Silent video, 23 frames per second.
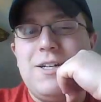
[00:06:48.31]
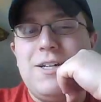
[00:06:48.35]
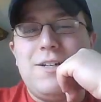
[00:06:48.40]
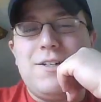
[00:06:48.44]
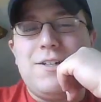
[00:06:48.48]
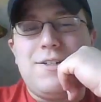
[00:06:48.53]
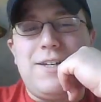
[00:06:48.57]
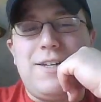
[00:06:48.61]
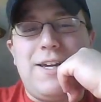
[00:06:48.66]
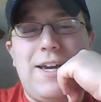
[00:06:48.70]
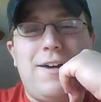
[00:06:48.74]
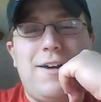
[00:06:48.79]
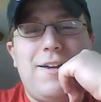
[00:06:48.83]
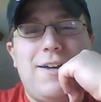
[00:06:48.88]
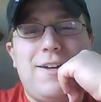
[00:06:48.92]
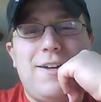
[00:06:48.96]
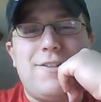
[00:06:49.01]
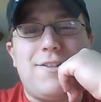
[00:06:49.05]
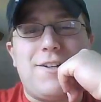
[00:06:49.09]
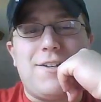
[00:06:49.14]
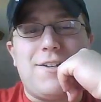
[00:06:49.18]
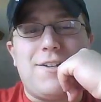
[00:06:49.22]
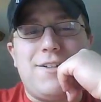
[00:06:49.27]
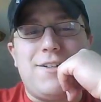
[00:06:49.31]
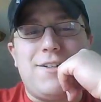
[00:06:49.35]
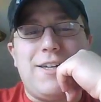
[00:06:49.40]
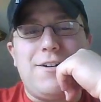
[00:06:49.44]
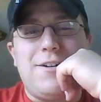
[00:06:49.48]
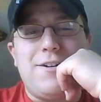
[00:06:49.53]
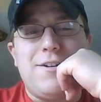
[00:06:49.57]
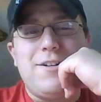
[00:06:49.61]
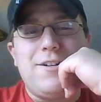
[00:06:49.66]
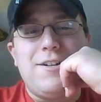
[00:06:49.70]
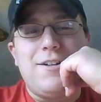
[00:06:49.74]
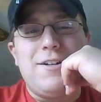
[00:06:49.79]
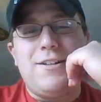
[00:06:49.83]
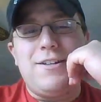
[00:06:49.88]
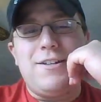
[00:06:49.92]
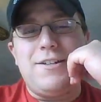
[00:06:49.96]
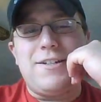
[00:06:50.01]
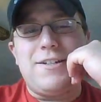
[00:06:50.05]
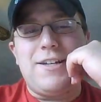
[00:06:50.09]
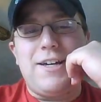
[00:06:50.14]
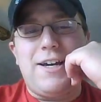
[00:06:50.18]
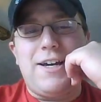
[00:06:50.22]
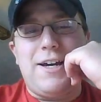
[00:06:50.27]
So yeah, I'll talk to you later.
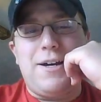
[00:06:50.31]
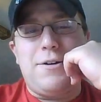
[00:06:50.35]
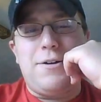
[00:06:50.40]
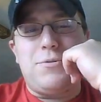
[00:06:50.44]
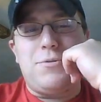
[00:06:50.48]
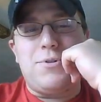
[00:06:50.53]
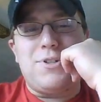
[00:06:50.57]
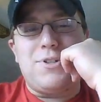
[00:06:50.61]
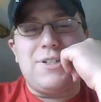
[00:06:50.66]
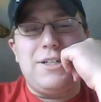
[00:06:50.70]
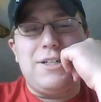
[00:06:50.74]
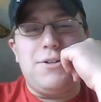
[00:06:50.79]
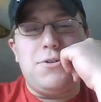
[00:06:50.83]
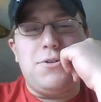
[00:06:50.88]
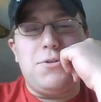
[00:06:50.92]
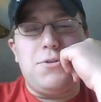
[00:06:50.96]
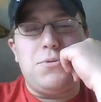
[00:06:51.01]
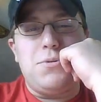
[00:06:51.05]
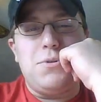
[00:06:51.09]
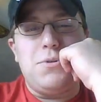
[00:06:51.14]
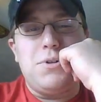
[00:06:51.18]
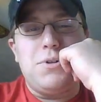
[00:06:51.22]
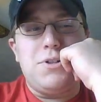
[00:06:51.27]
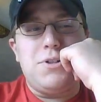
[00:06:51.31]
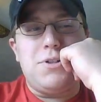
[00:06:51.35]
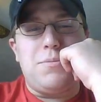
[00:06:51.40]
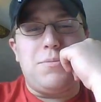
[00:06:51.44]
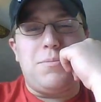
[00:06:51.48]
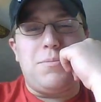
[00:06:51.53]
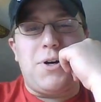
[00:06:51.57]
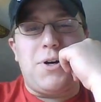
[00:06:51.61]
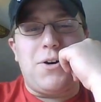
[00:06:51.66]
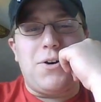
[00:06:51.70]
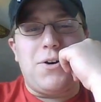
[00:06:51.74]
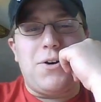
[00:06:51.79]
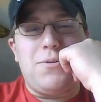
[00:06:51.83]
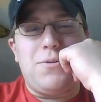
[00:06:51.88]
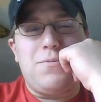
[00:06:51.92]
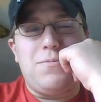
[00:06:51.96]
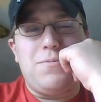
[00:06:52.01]
Lisa, I will see you tomorrow.